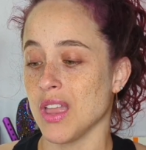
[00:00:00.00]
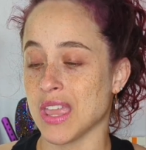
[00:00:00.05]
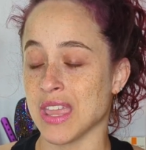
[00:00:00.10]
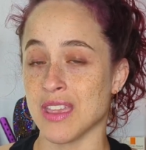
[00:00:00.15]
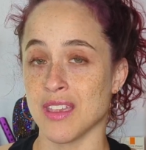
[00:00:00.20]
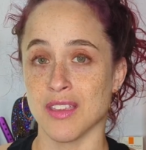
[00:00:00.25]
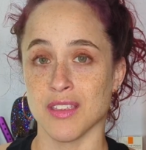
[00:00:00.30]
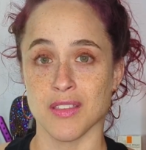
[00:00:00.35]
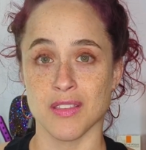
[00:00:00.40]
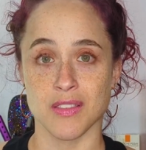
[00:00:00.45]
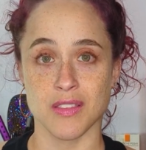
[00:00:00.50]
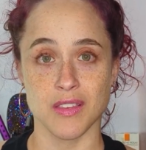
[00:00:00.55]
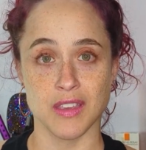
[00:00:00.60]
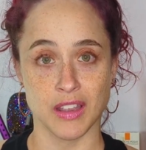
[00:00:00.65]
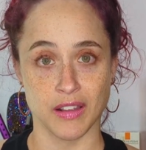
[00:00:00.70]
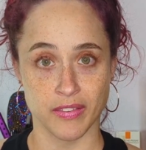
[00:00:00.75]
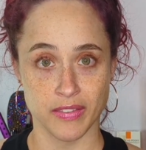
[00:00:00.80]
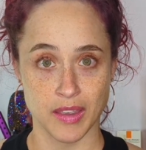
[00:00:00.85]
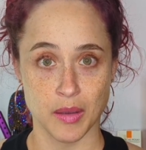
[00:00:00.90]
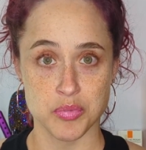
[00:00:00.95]
is
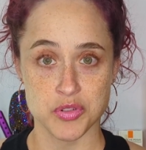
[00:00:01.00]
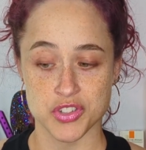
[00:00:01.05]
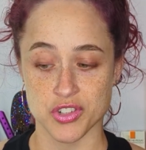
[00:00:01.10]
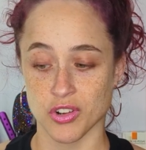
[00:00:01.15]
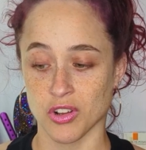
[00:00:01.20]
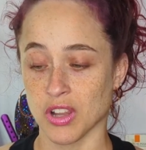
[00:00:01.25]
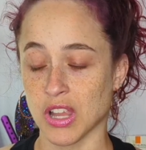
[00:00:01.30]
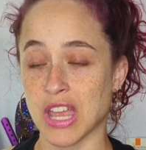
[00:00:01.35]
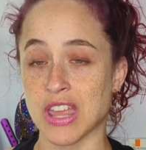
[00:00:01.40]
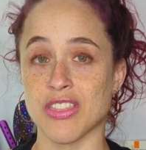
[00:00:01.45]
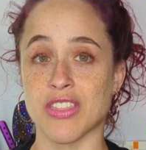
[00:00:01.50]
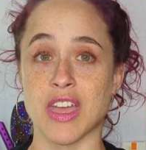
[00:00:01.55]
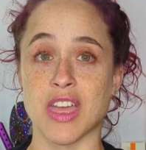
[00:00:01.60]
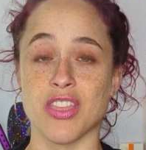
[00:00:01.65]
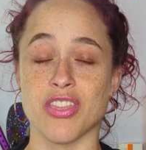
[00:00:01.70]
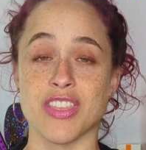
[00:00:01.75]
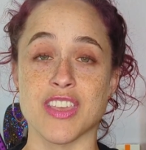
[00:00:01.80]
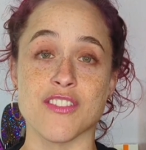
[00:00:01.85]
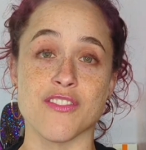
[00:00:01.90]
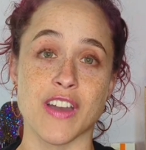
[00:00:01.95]
exceptional, and
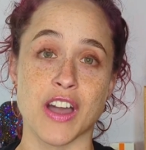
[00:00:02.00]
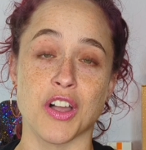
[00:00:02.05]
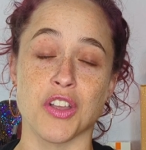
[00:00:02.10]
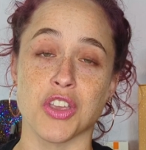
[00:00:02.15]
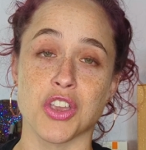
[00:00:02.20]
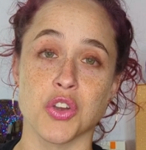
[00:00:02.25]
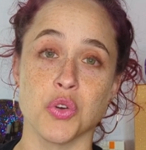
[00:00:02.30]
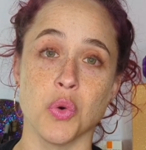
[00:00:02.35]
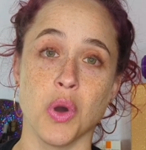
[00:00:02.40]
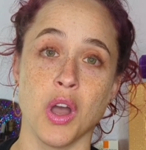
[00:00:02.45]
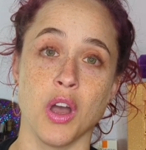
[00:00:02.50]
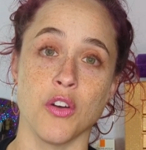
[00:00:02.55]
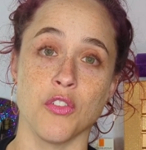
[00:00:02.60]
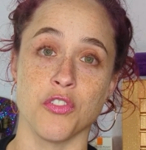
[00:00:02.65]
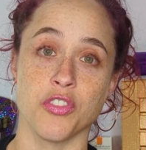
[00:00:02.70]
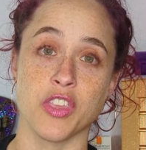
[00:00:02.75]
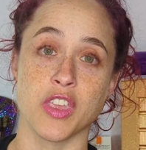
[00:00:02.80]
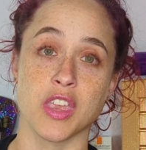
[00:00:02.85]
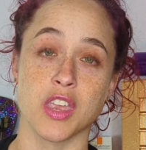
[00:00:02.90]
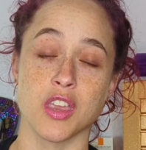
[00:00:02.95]
then the value
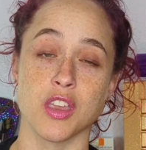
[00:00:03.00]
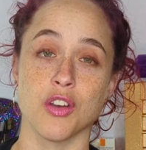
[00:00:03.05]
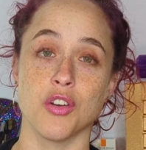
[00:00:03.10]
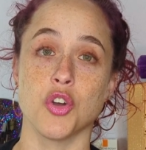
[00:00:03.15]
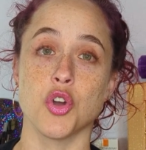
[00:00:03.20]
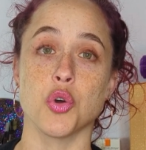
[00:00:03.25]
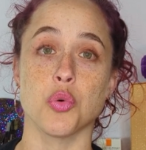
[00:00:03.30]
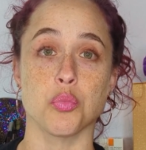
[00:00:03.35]
of the